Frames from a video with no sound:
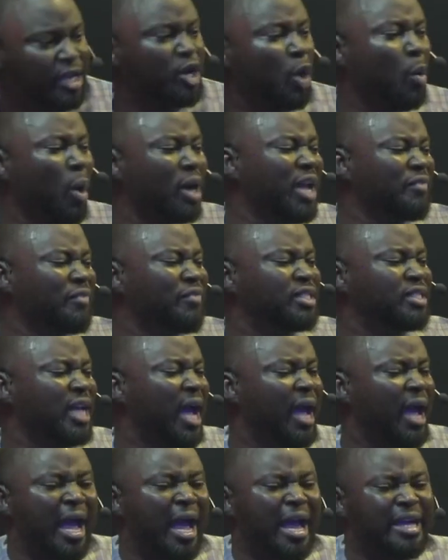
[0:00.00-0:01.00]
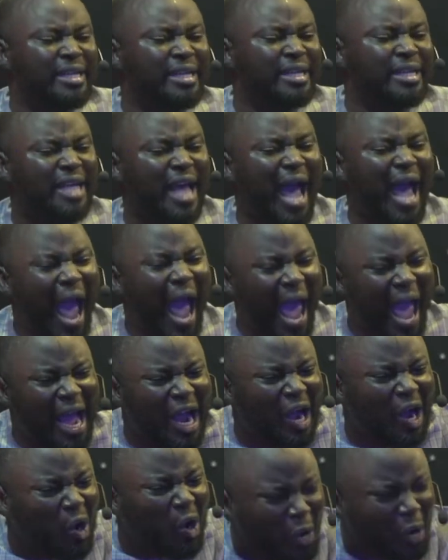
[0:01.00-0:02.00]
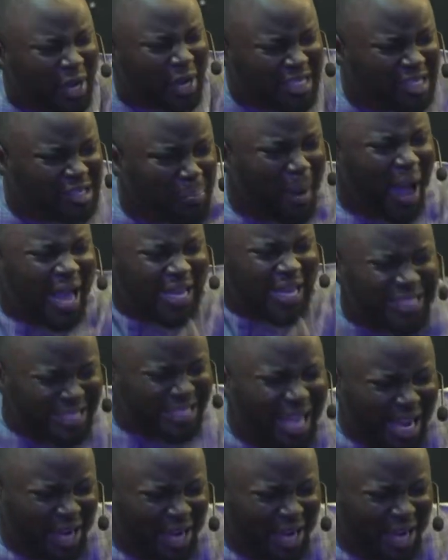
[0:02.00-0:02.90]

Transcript: David said? He said, I encourage myself.